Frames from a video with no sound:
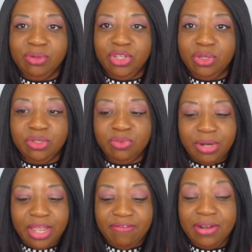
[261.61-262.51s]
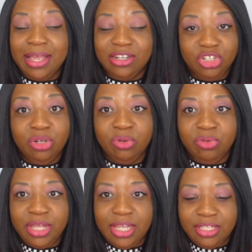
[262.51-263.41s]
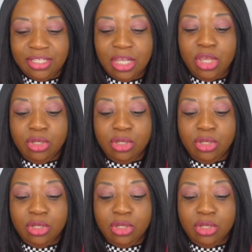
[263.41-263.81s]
use whatever lash glue is